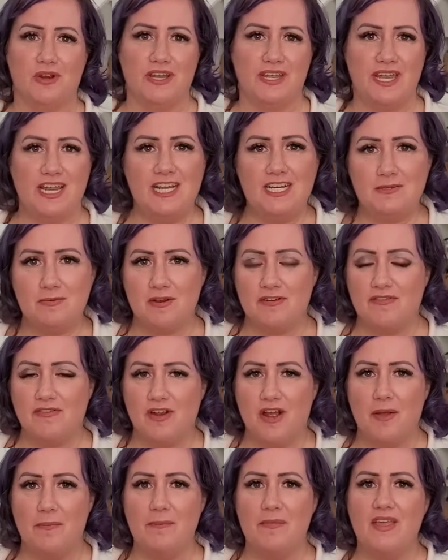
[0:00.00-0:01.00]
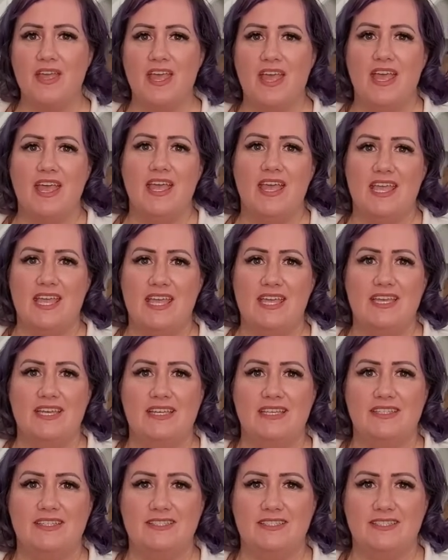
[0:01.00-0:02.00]
engagement from
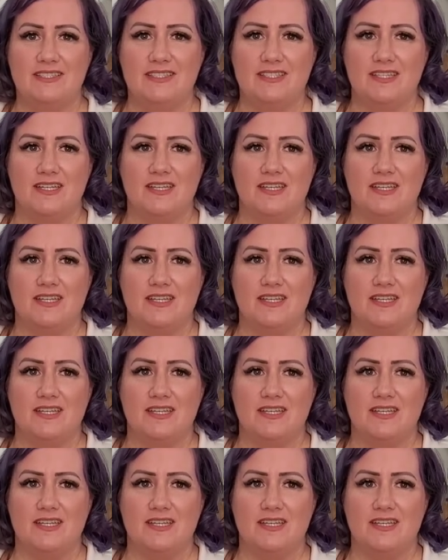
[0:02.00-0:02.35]
is